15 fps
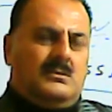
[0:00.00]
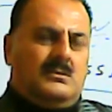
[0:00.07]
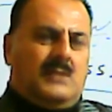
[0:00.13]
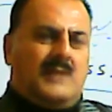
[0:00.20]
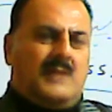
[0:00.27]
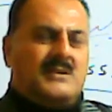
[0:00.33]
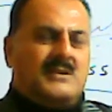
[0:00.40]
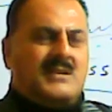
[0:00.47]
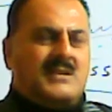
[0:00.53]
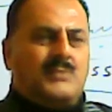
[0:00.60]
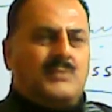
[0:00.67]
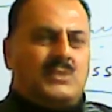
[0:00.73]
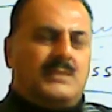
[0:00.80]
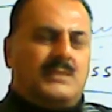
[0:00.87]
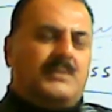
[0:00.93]
As a result,
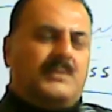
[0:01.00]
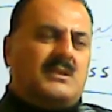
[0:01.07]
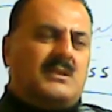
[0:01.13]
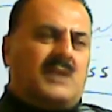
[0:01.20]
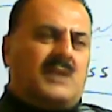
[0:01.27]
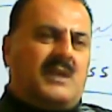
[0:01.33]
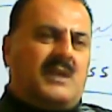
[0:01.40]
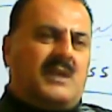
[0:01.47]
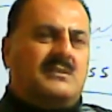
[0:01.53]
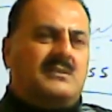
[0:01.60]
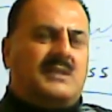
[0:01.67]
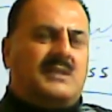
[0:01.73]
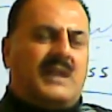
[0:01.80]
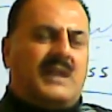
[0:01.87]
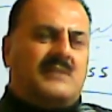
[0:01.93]
most people
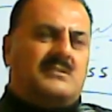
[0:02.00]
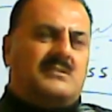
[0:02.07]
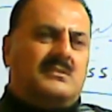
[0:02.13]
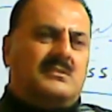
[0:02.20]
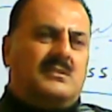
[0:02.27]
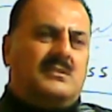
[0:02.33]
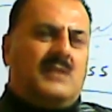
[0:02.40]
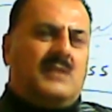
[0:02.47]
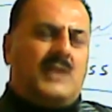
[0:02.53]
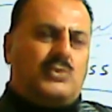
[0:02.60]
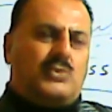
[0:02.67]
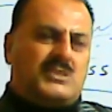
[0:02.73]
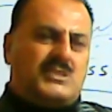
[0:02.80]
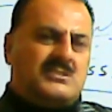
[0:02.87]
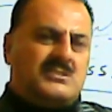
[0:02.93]
can't get
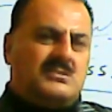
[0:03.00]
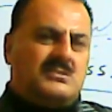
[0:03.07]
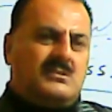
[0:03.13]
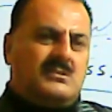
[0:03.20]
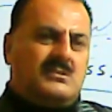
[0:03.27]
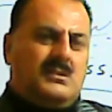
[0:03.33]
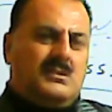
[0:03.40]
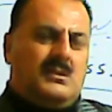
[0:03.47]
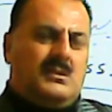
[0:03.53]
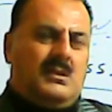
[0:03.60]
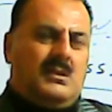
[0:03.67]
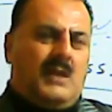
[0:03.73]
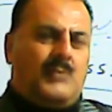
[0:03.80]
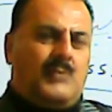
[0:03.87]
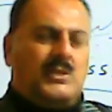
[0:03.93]
education
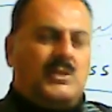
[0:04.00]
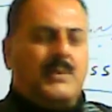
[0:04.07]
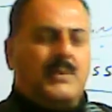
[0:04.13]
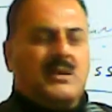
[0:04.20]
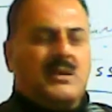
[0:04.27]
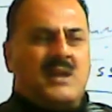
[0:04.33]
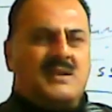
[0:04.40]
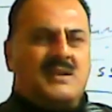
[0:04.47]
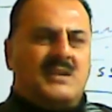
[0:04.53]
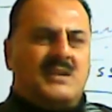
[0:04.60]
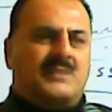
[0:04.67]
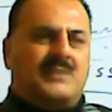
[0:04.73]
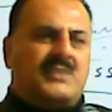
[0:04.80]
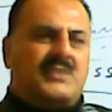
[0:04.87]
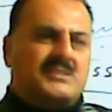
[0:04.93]
and most people can't learn
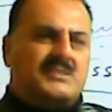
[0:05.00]
different